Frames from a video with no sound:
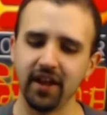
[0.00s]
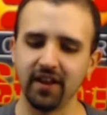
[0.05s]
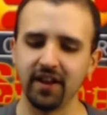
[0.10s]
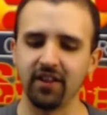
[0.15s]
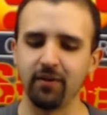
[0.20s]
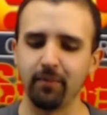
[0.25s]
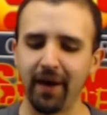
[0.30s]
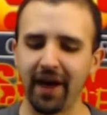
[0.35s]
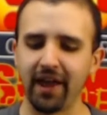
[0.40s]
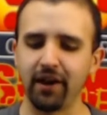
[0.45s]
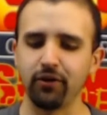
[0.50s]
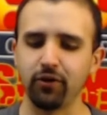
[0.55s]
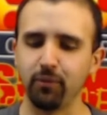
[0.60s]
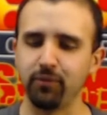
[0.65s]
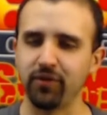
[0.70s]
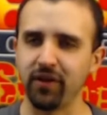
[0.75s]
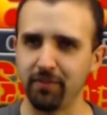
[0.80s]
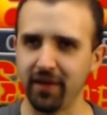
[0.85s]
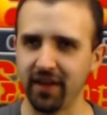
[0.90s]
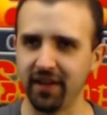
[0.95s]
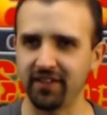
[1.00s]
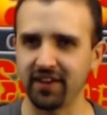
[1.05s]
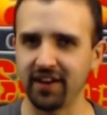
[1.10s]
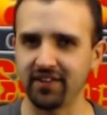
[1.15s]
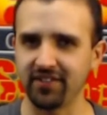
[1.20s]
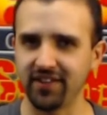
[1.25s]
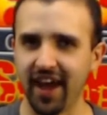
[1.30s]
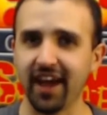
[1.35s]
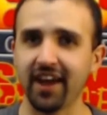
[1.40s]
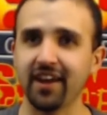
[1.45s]
the battle group that makes an
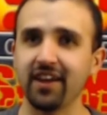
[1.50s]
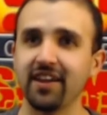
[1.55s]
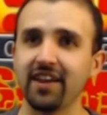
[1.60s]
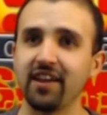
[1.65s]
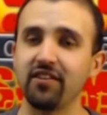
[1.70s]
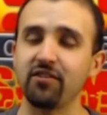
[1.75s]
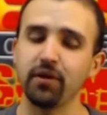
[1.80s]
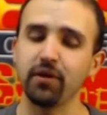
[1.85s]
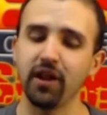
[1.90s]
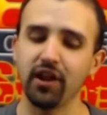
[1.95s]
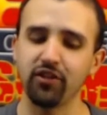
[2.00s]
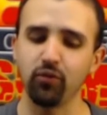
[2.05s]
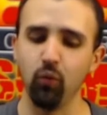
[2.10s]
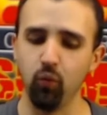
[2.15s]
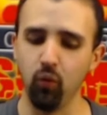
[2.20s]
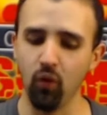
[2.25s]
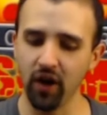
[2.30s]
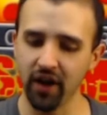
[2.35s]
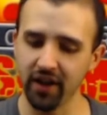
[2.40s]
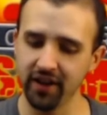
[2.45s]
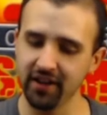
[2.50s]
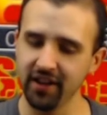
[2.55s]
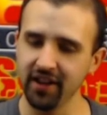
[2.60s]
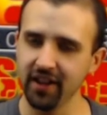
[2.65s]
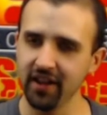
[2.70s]
attack gets +1